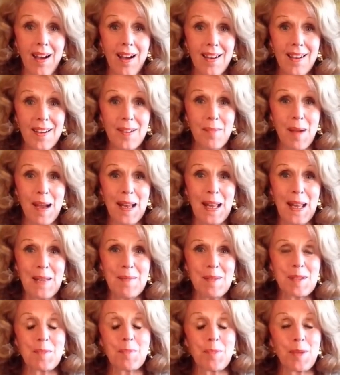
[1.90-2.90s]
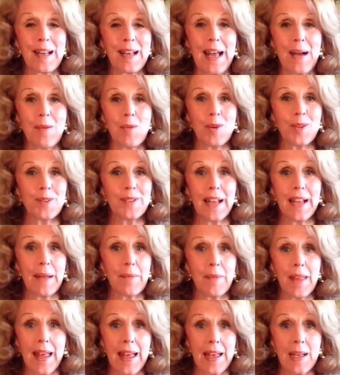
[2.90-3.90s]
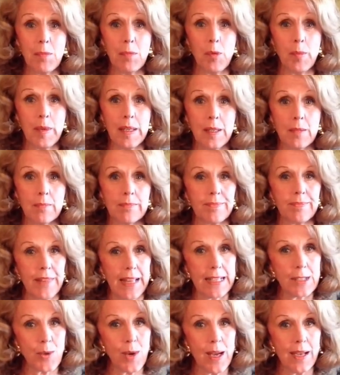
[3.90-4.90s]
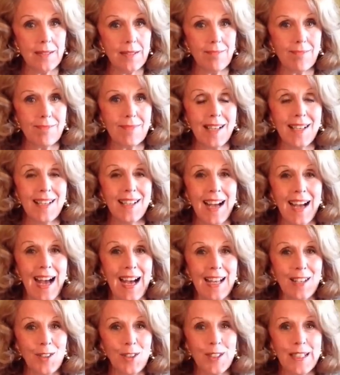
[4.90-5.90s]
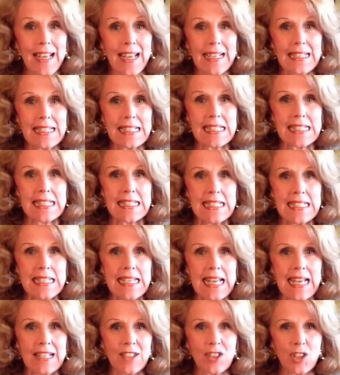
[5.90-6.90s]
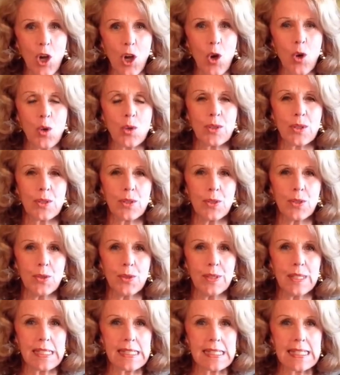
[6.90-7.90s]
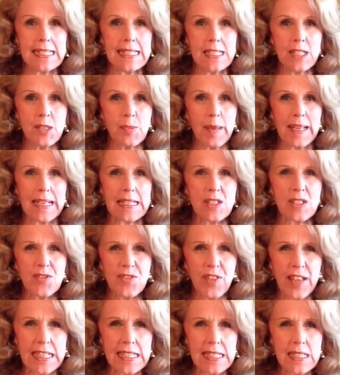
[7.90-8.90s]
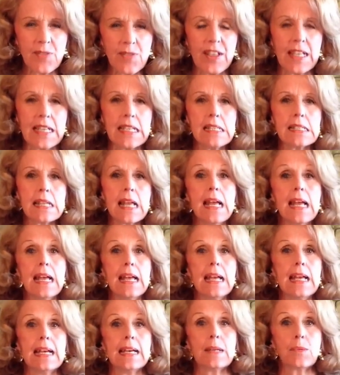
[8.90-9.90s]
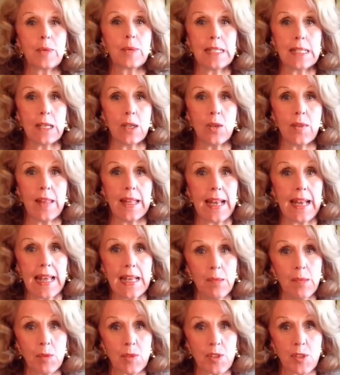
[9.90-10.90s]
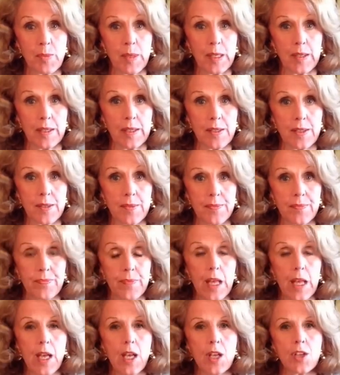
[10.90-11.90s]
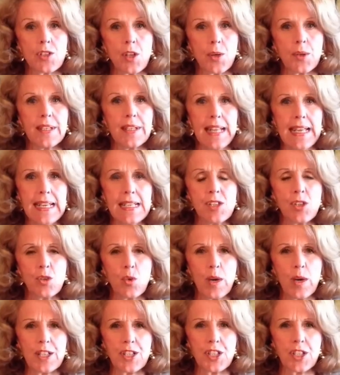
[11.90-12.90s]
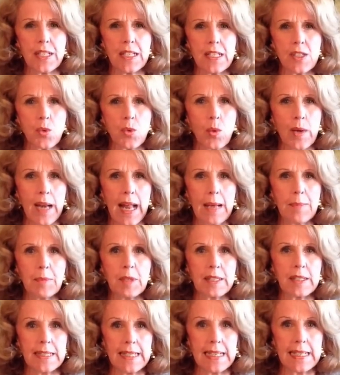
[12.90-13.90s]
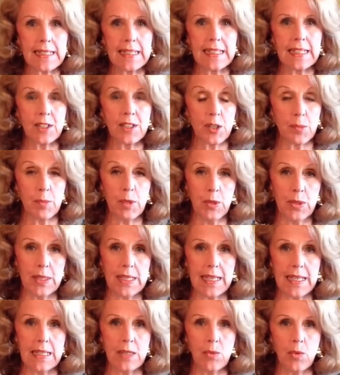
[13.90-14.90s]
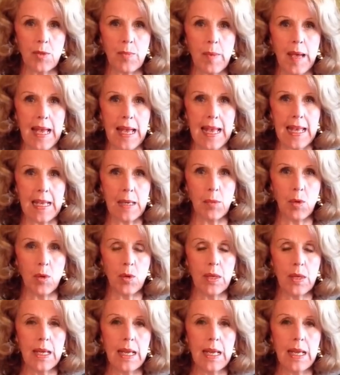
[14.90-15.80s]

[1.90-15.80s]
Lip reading: Hi, my name is Brent Atwater, and I'm the animal medium. That's right. I look at, see, and talk to deceased pets face-to-face, and we call that animal spirits. So today's question is, when I'm connecting and communicating with my animal,